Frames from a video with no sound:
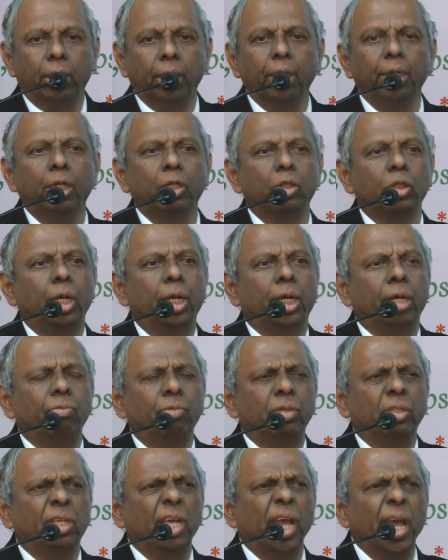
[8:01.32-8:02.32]
years later,
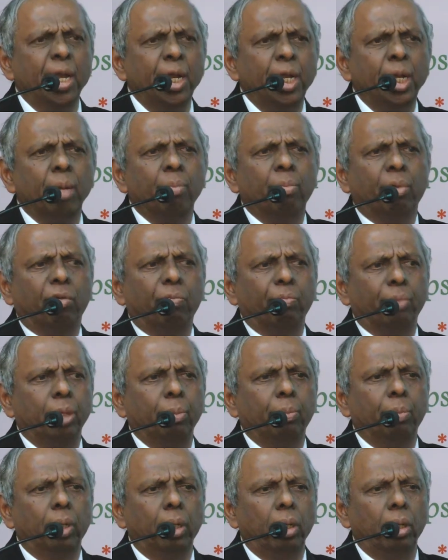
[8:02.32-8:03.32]
we see any number of
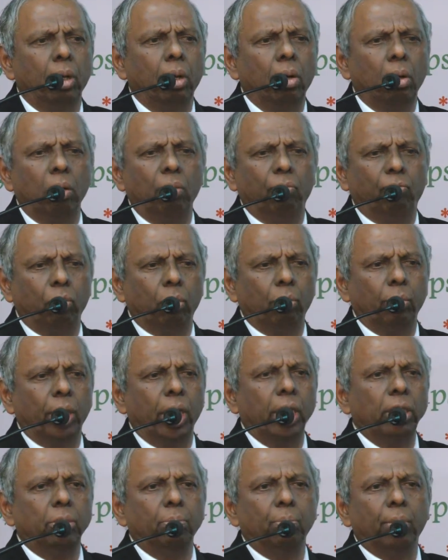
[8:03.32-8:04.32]
people all from
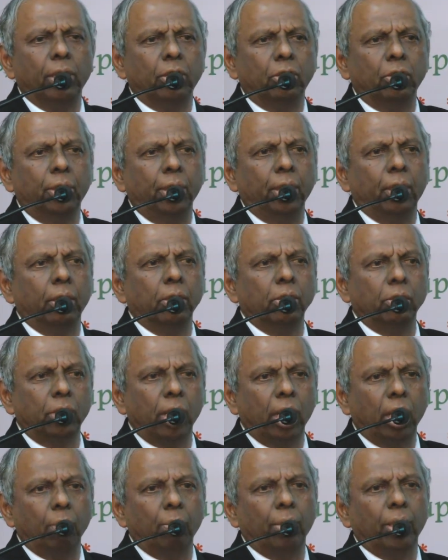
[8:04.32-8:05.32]
a nice matchstick
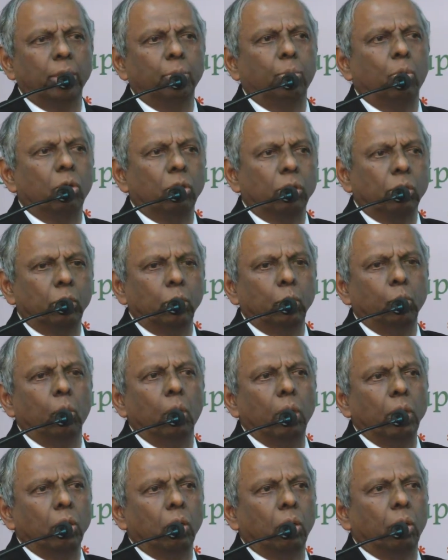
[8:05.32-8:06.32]
inside a matchbox.
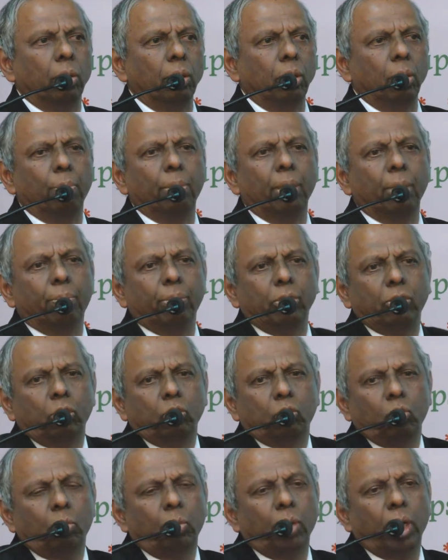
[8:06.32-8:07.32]
Your purpose
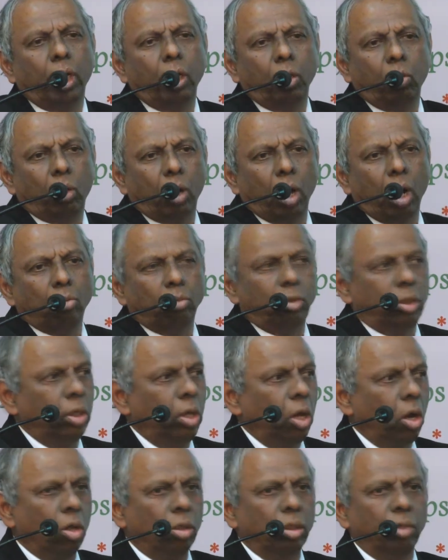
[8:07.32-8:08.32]
is over and you're out
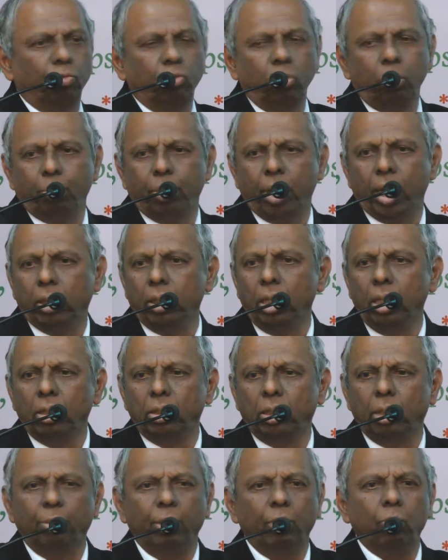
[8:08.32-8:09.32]
on the footpath.
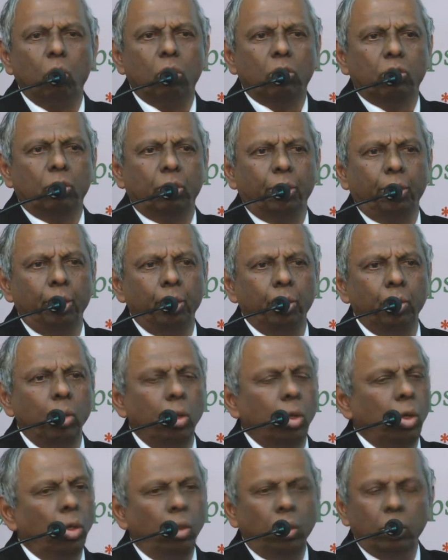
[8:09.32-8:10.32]
Somebody walks on
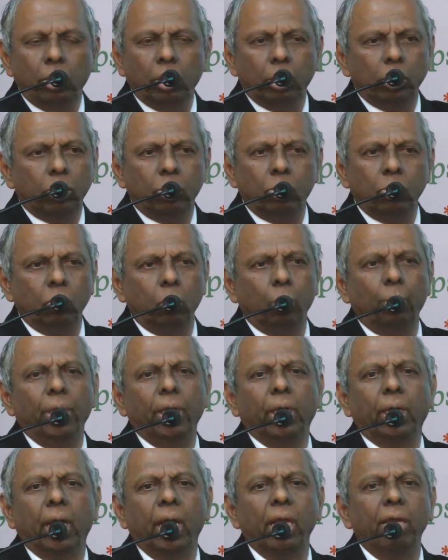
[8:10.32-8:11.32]
you, there is
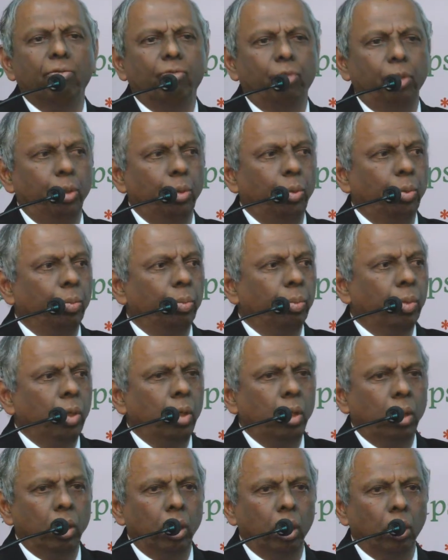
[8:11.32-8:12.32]
nobody crying for you.
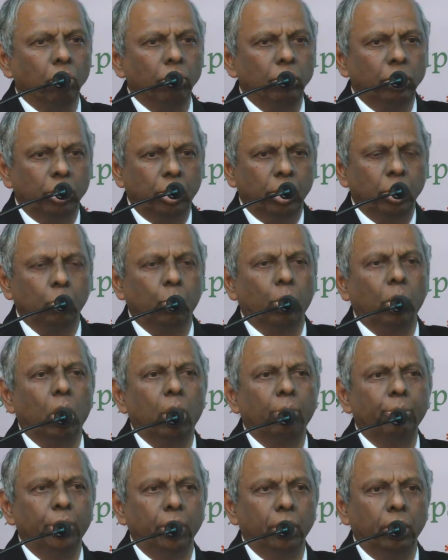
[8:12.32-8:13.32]
Now this is one
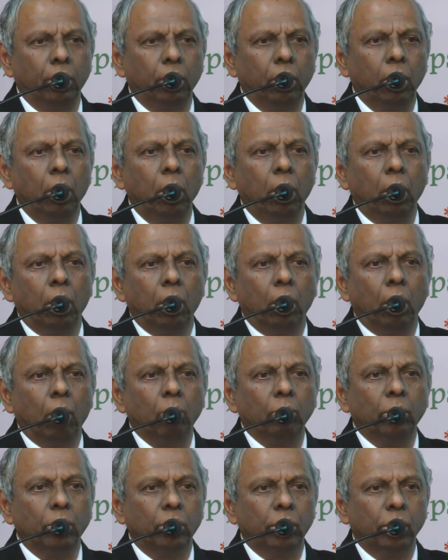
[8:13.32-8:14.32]
option.
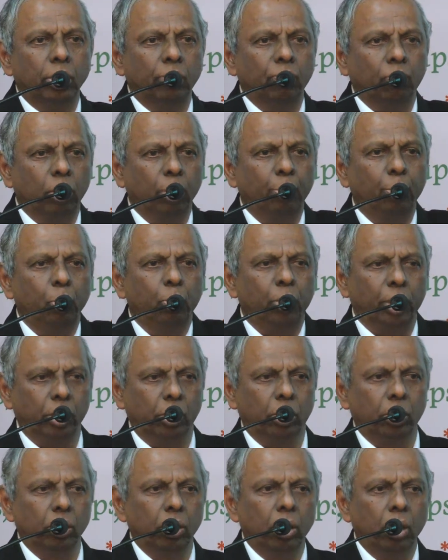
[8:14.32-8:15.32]
Now this is for the
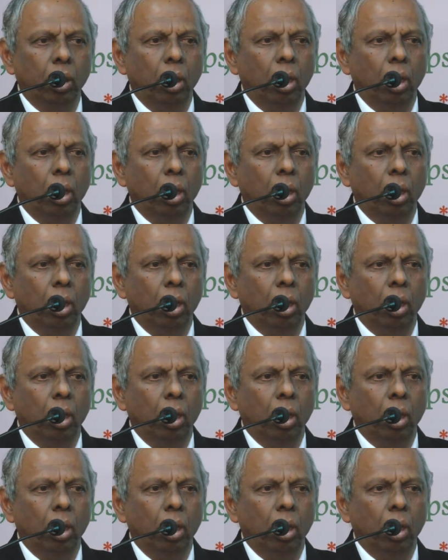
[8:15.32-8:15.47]
purists.